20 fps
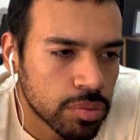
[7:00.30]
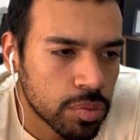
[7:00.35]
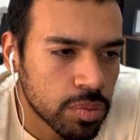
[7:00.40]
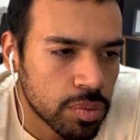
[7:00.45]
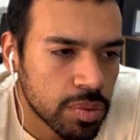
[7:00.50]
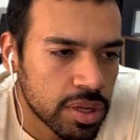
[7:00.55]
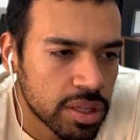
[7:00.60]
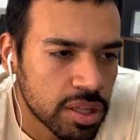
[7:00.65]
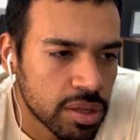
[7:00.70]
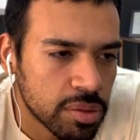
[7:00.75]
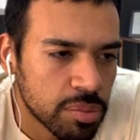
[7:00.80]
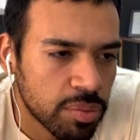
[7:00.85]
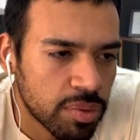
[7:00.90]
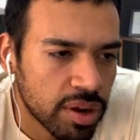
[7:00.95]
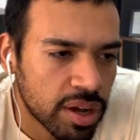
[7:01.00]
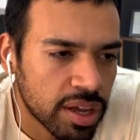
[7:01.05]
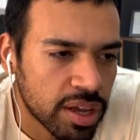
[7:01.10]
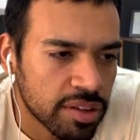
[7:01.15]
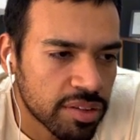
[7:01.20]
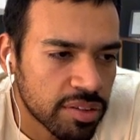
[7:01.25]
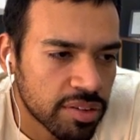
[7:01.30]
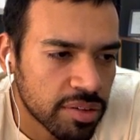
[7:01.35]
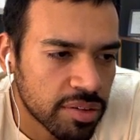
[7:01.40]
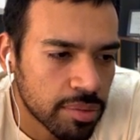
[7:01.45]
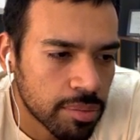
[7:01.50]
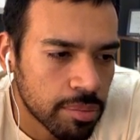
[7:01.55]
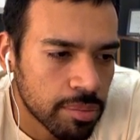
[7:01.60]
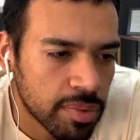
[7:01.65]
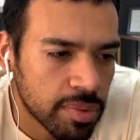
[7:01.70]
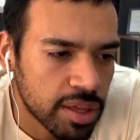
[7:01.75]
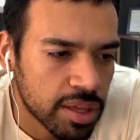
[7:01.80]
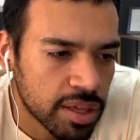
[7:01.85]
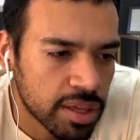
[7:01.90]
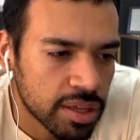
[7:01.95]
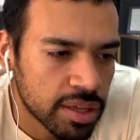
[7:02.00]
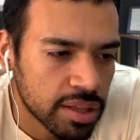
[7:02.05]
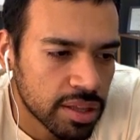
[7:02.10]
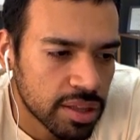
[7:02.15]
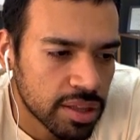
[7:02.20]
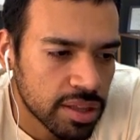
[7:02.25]
when the price make
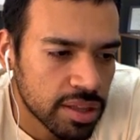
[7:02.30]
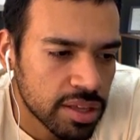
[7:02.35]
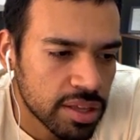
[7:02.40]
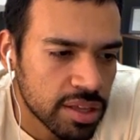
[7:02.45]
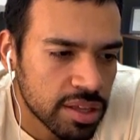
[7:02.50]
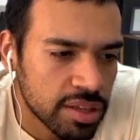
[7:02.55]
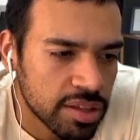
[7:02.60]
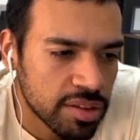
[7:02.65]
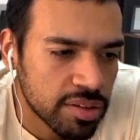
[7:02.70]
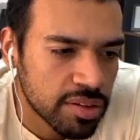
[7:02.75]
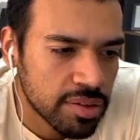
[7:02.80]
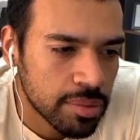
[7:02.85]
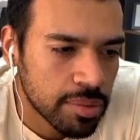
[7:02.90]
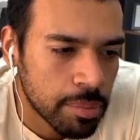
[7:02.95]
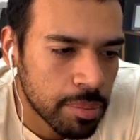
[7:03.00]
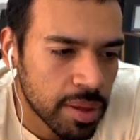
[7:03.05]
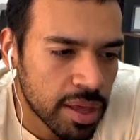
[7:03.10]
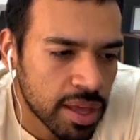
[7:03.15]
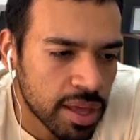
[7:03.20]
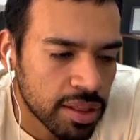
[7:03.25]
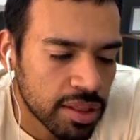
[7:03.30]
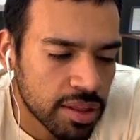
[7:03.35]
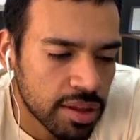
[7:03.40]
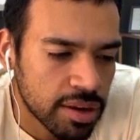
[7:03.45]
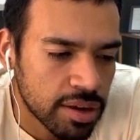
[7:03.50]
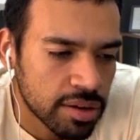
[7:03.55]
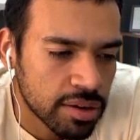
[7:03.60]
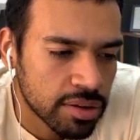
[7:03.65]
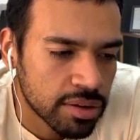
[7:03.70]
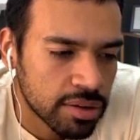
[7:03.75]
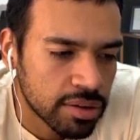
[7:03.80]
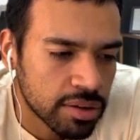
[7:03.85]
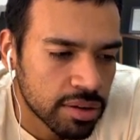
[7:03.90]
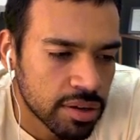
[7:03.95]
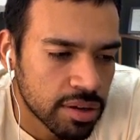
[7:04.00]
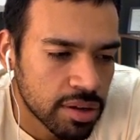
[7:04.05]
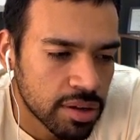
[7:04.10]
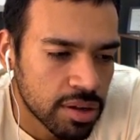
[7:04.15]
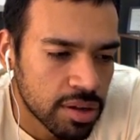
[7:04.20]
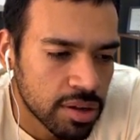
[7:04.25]
this pattern
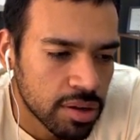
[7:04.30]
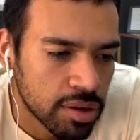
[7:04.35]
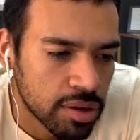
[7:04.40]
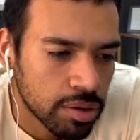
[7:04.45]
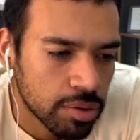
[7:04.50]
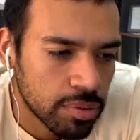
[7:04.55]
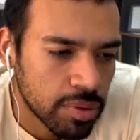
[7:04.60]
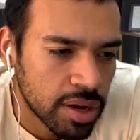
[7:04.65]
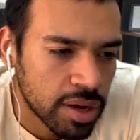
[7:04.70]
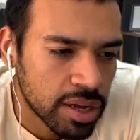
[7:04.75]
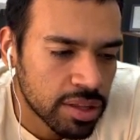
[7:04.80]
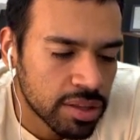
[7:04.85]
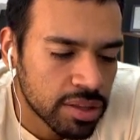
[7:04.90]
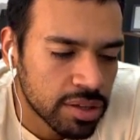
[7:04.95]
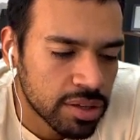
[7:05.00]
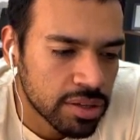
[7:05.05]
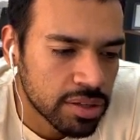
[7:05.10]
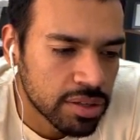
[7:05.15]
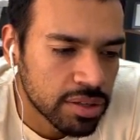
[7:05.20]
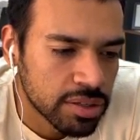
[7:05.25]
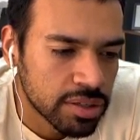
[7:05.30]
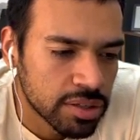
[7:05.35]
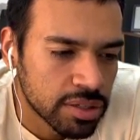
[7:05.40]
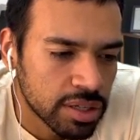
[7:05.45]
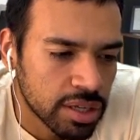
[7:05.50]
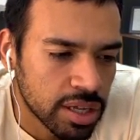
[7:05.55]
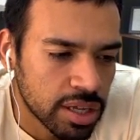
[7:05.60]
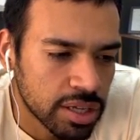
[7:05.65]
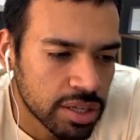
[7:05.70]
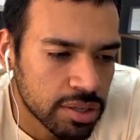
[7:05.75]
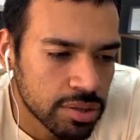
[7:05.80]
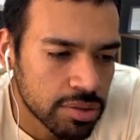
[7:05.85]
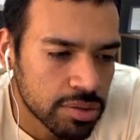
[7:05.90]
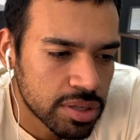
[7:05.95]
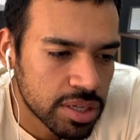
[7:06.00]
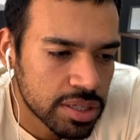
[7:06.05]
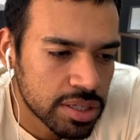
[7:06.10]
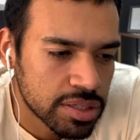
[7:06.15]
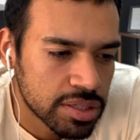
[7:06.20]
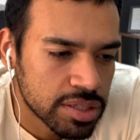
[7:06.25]
right here, like you
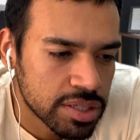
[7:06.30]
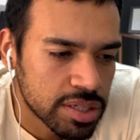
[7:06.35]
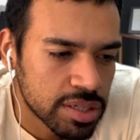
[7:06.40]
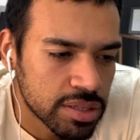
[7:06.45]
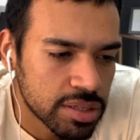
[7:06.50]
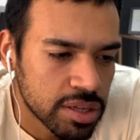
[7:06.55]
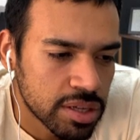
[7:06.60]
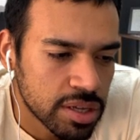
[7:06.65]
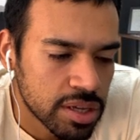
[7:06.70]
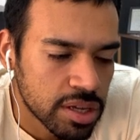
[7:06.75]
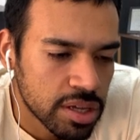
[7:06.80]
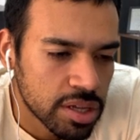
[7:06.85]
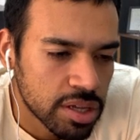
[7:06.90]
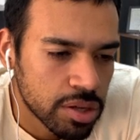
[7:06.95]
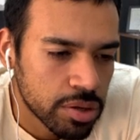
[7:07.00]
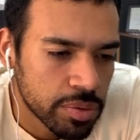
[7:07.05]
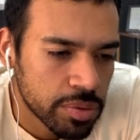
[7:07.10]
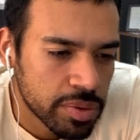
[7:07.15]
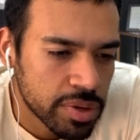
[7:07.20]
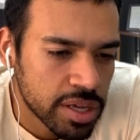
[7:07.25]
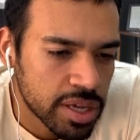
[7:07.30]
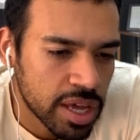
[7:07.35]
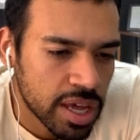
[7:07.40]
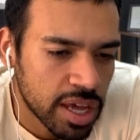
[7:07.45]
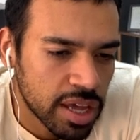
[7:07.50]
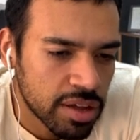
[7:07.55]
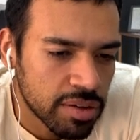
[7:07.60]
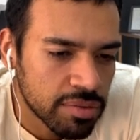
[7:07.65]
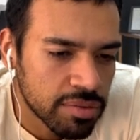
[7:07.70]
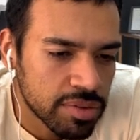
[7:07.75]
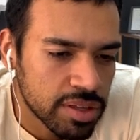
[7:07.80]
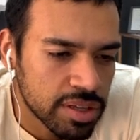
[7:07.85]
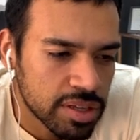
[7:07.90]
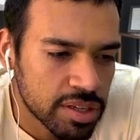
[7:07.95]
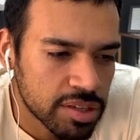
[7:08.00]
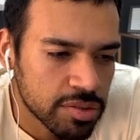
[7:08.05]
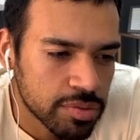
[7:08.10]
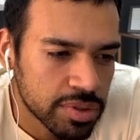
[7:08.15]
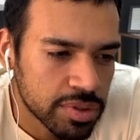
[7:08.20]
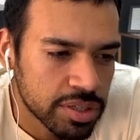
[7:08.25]
can see, we have
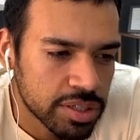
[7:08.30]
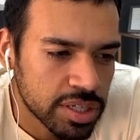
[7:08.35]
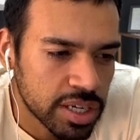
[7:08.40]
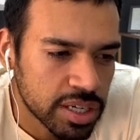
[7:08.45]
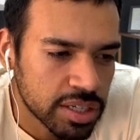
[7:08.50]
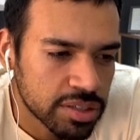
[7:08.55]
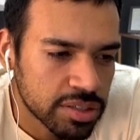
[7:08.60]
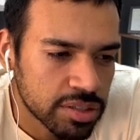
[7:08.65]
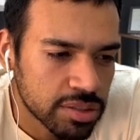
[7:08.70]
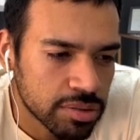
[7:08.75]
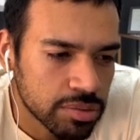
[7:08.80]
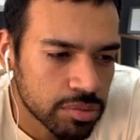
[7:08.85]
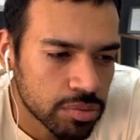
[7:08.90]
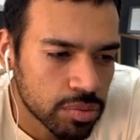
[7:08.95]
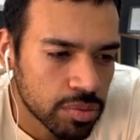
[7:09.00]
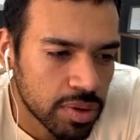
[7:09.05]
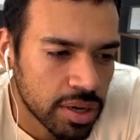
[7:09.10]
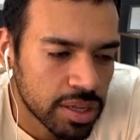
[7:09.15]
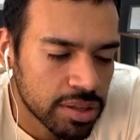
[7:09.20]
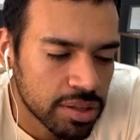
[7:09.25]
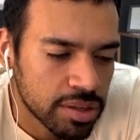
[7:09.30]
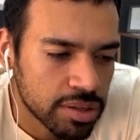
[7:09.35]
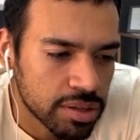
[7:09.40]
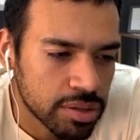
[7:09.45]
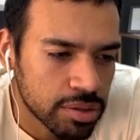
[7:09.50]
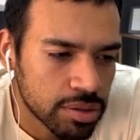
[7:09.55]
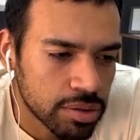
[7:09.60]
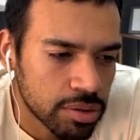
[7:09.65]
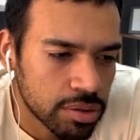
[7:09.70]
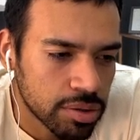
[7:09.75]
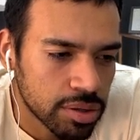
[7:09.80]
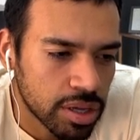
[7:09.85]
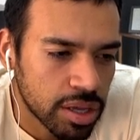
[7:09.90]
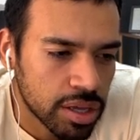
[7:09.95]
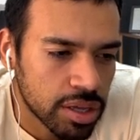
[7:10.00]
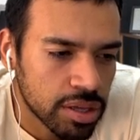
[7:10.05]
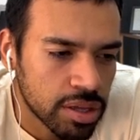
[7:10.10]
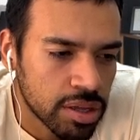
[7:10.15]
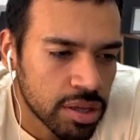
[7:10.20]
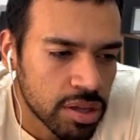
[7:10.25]
this rejection right here.
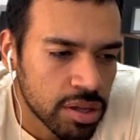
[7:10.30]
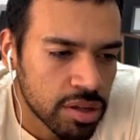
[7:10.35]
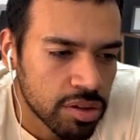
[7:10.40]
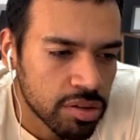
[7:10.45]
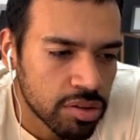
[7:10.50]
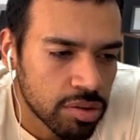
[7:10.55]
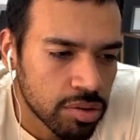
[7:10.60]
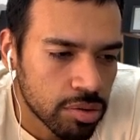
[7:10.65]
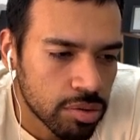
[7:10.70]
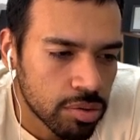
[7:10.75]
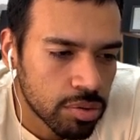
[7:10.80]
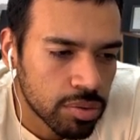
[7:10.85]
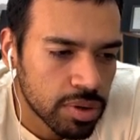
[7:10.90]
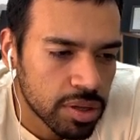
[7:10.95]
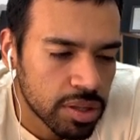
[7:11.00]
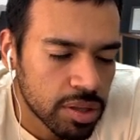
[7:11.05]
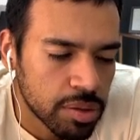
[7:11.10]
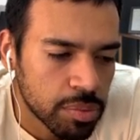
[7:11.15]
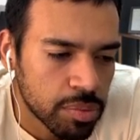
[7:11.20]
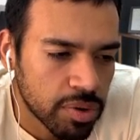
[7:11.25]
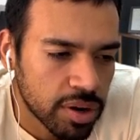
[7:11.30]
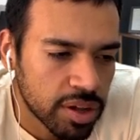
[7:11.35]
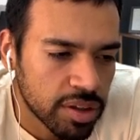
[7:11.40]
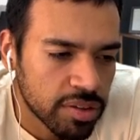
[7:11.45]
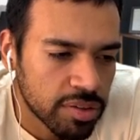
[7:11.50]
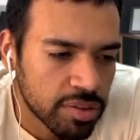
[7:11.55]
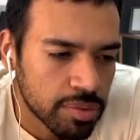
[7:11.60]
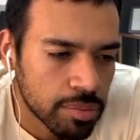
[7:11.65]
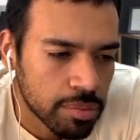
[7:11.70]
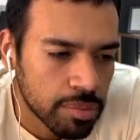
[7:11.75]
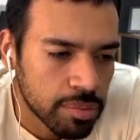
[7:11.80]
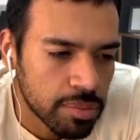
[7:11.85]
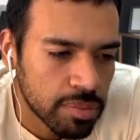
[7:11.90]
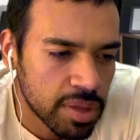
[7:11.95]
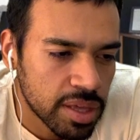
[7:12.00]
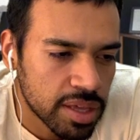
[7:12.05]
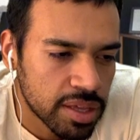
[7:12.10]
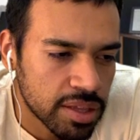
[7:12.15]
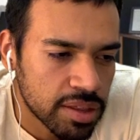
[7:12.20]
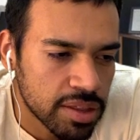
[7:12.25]
Okay, so when the price
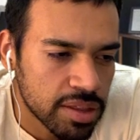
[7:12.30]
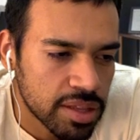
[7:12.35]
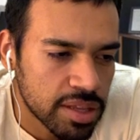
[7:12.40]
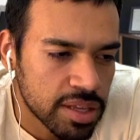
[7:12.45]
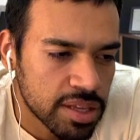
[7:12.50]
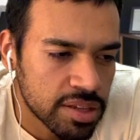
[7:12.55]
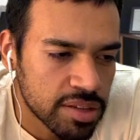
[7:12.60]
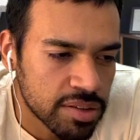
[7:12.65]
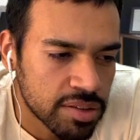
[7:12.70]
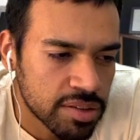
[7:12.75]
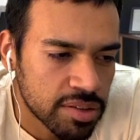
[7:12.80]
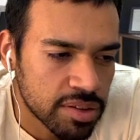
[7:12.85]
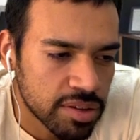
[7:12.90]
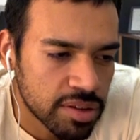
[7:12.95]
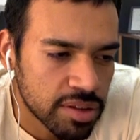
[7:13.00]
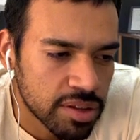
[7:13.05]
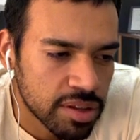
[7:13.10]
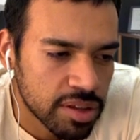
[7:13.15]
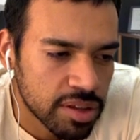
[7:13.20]
make this